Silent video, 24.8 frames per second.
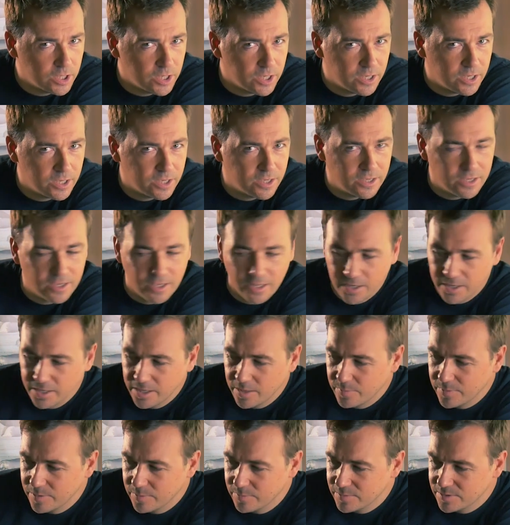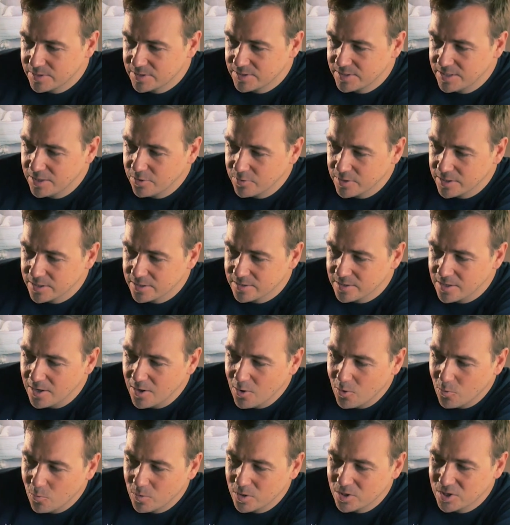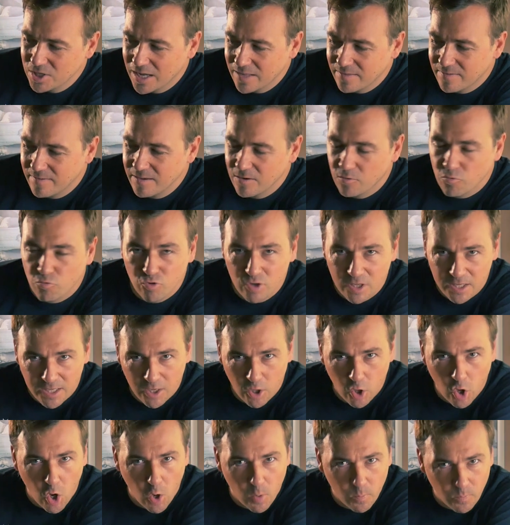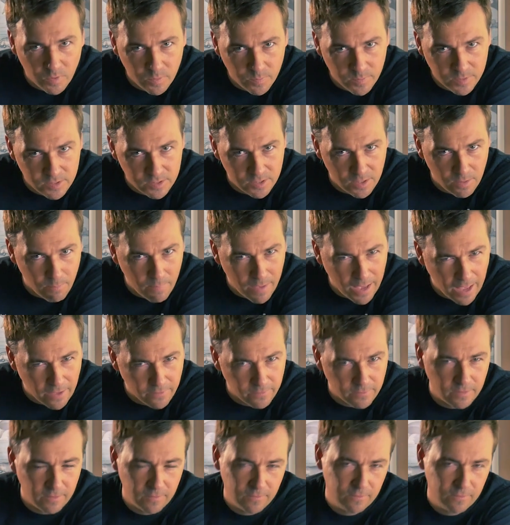a little bit mysterious, which I think really complements the mask.